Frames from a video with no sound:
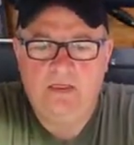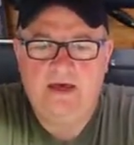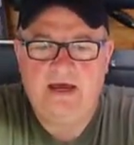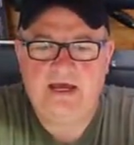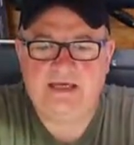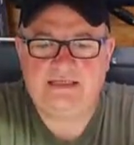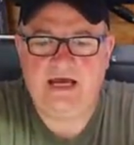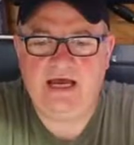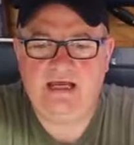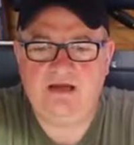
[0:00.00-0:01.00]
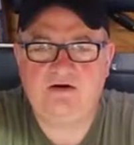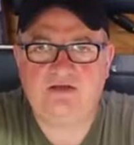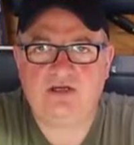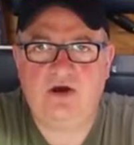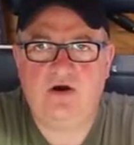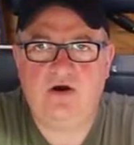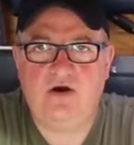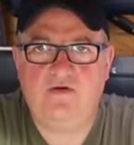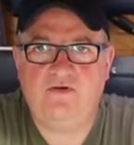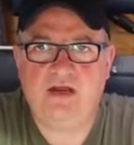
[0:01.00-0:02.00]
that is a lot
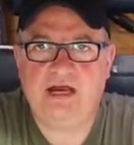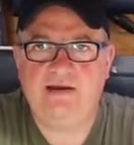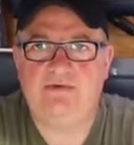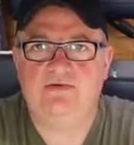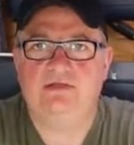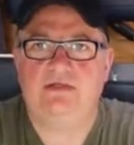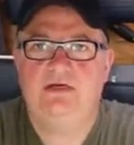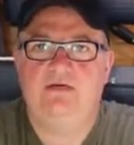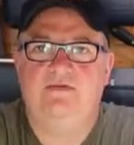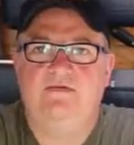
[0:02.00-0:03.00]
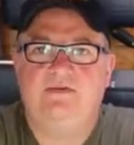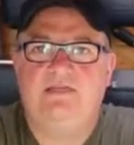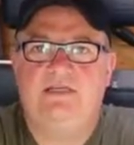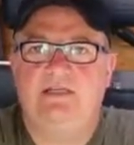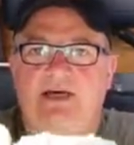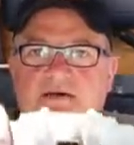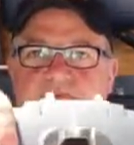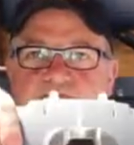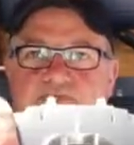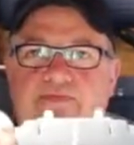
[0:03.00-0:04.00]
of cables. And you can see that
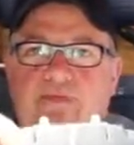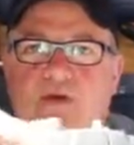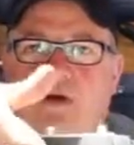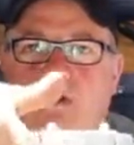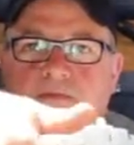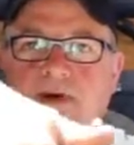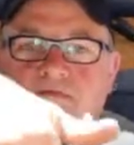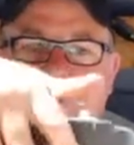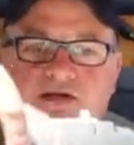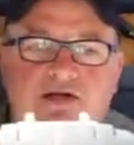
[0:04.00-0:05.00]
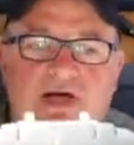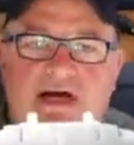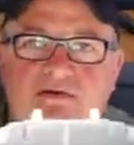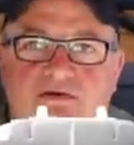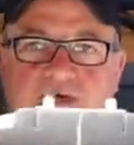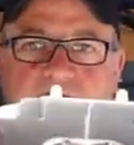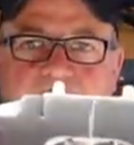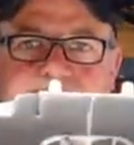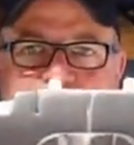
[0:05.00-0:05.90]
big bunch of cables there.